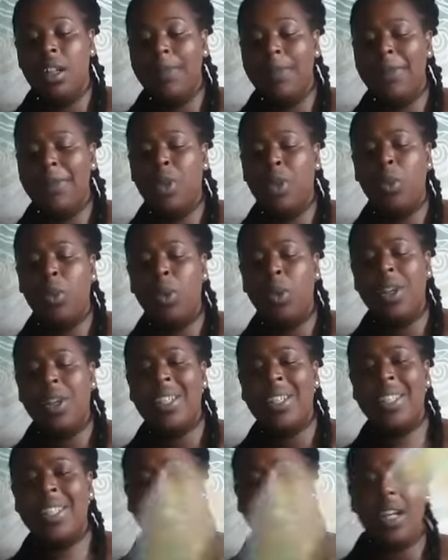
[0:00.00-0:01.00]
You're
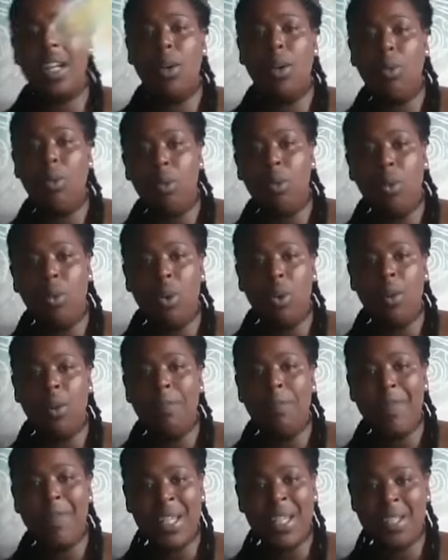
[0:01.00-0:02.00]
working out what
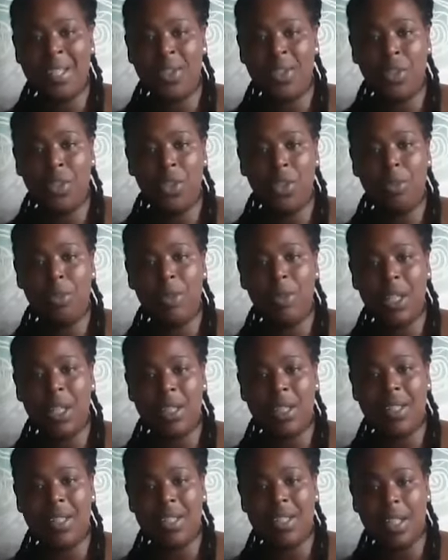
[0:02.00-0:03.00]
messages you're being
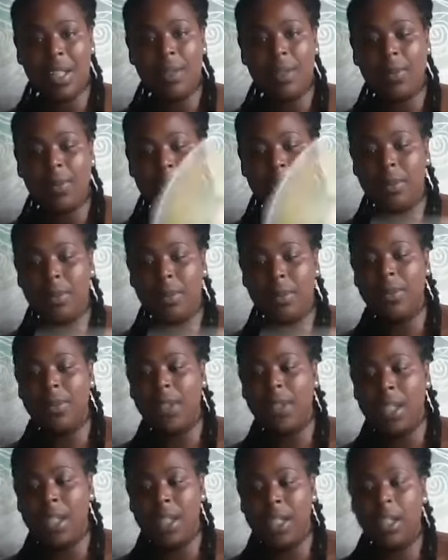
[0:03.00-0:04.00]
sent from
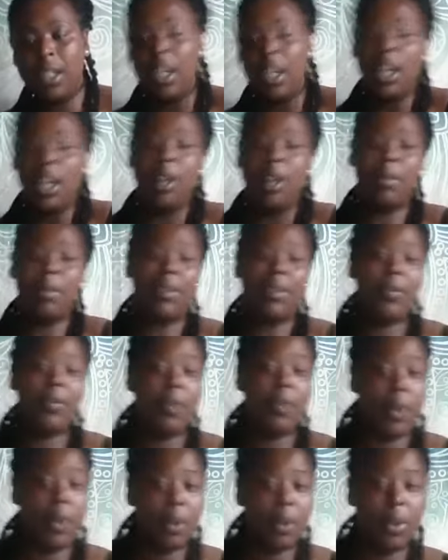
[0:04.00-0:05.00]
divine
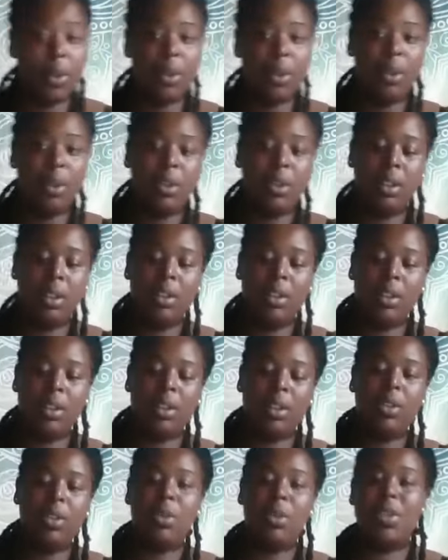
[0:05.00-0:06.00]
before
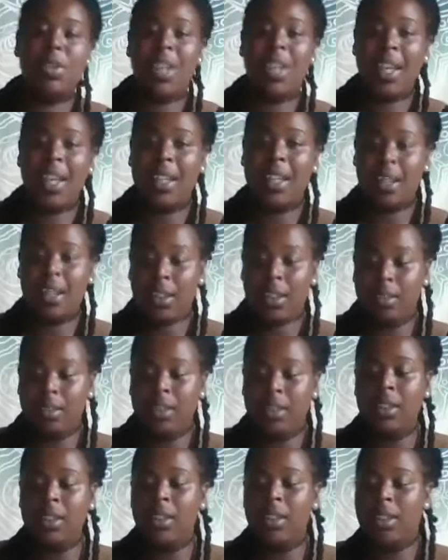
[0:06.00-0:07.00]
you take
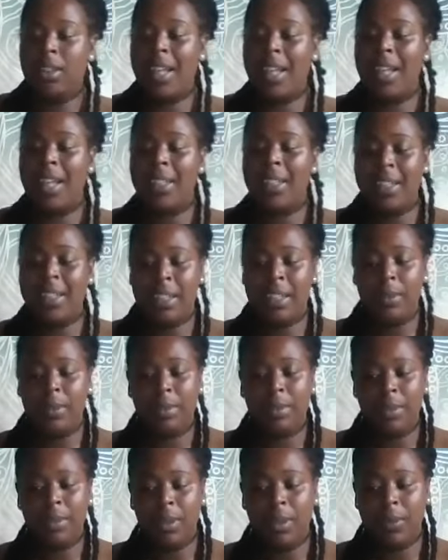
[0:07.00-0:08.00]
that leap
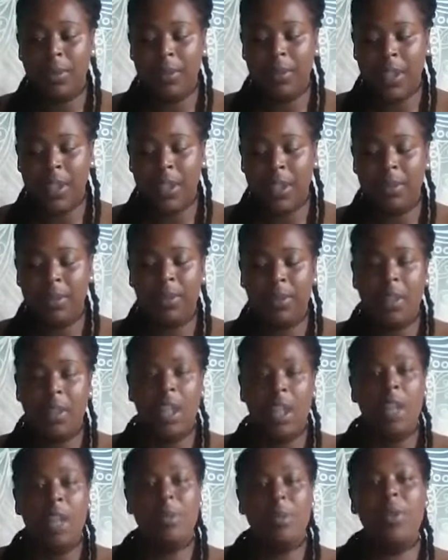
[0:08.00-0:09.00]
of faith,
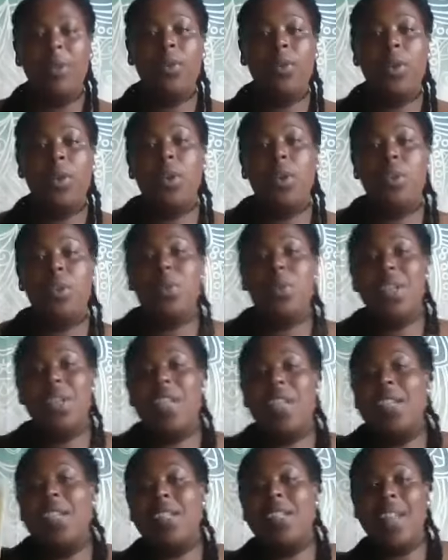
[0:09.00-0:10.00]
before you
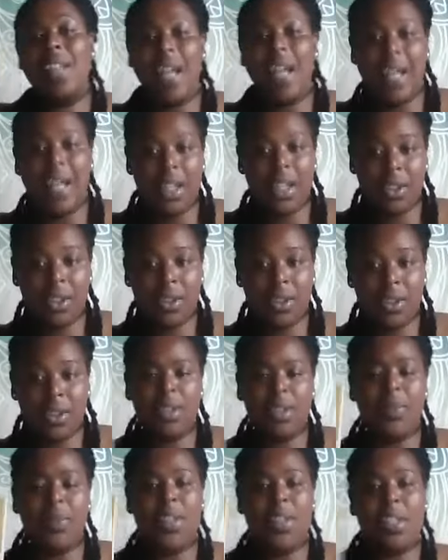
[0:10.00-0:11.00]
take that action. So
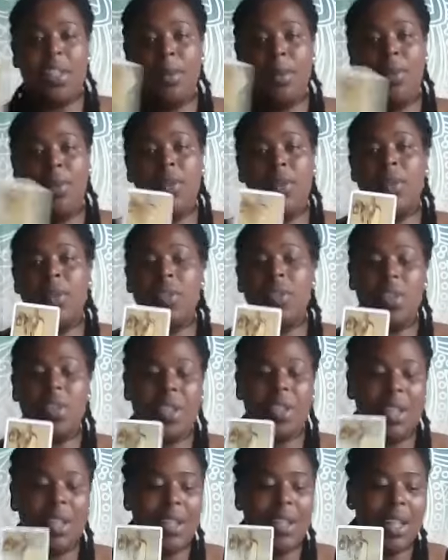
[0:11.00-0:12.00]
for some of you, it's just
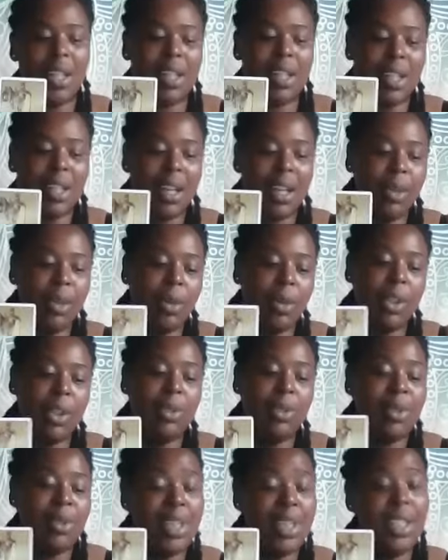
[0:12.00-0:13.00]
a time where you
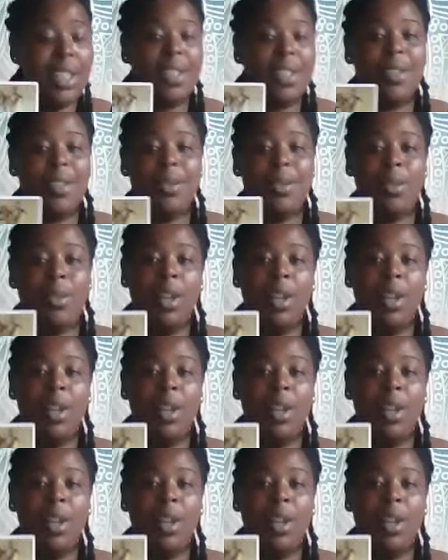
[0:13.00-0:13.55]
need to